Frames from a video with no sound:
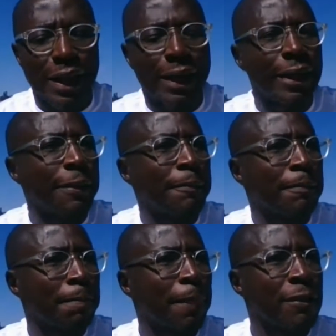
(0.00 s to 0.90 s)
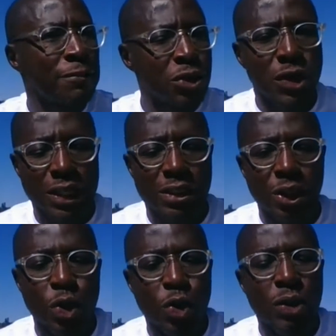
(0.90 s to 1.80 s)
A few years
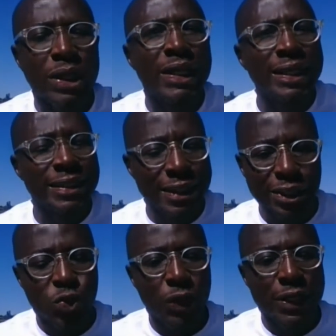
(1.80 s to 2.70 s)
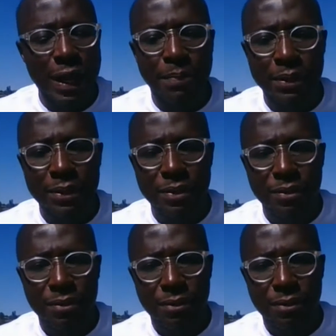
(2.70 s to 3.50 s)
ago, this is what happened.